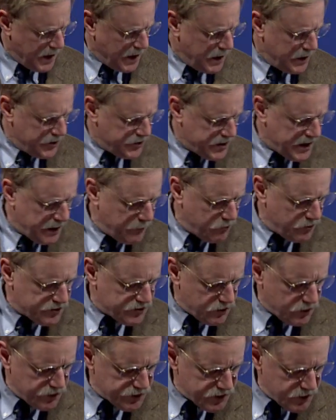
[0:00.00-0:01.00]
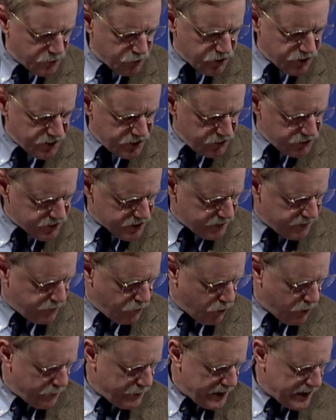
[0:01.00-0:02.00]
Chambers also produced a
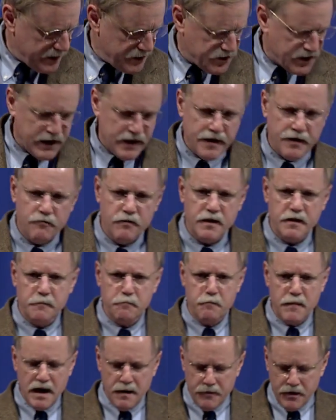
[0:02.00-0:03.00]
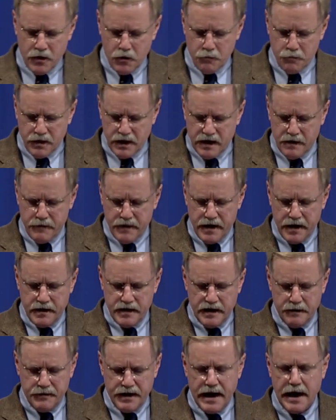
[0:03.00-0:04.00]
4-page handwritten memo by a man
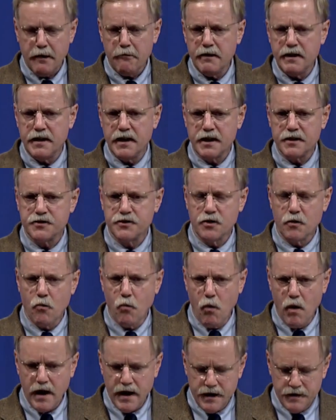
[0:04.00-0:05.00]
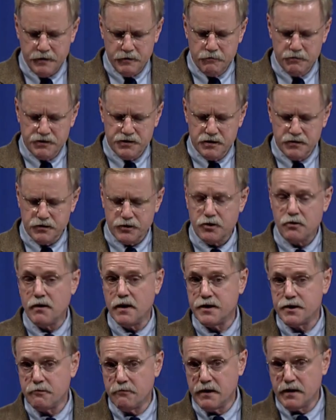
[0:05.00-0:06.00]
named Harry Dexter White, who was in the
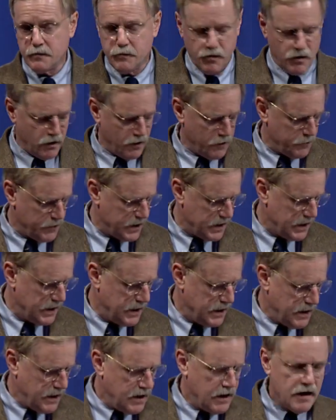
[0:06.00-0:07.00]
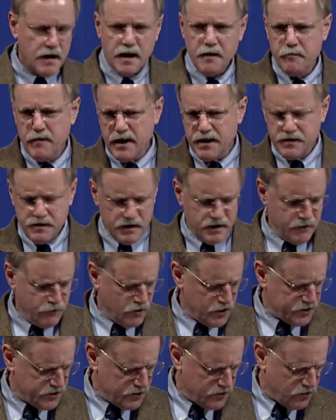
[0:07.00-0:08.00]
Treasury Department. I mentioned him
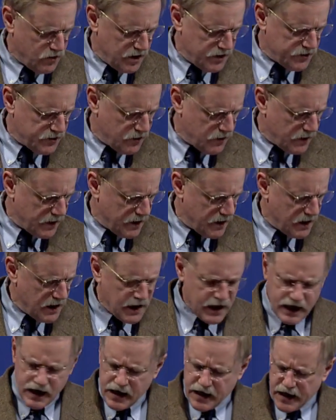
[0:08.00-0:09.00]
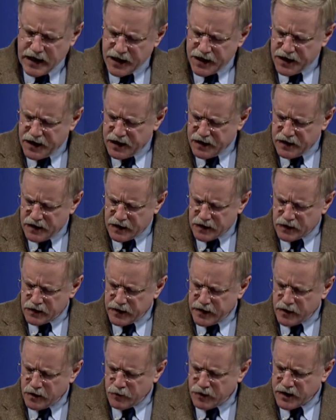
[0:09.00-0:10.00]
once or twice earlier, and he
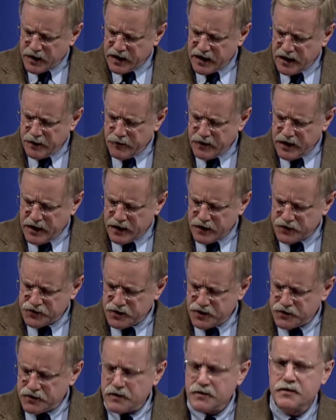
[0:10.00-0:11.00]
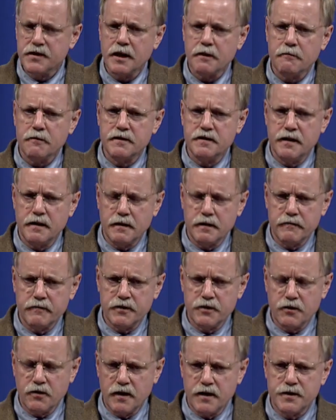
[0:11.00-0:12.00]
later became an assistant secretary of the
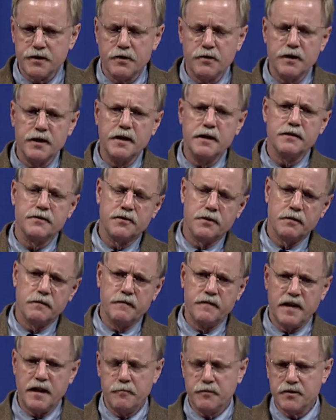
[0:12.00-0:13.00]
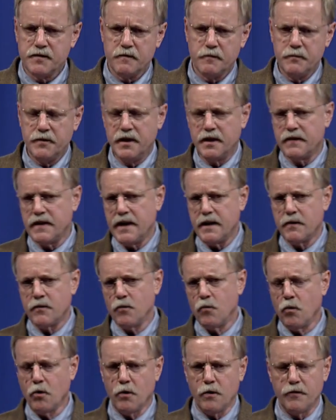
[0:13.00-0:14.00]
Treasury, and sort of famous for being the head of
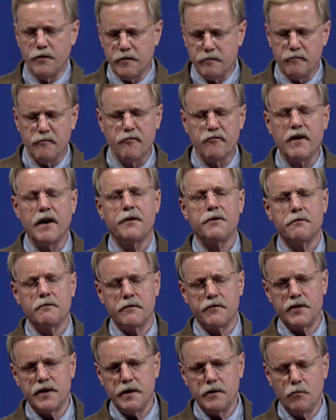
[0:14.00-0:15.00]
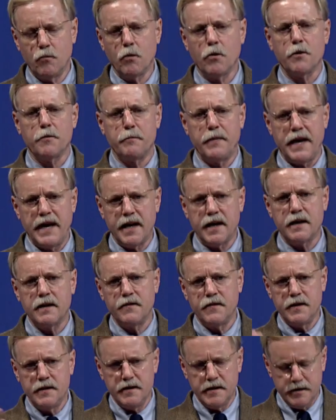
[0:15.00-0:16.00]
the founder of the World Bank and
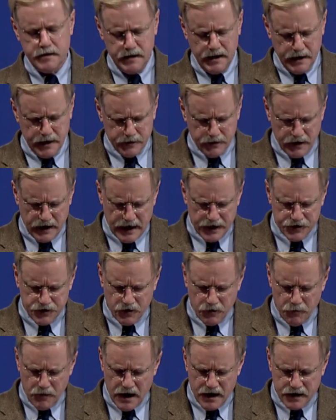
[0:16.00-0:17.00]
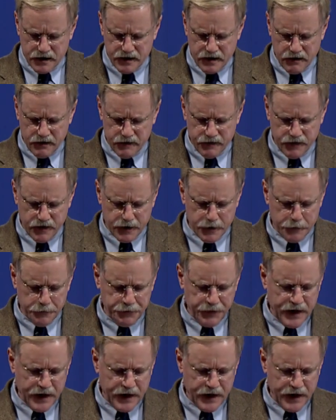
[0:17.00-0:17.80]
the International Monetary Fund.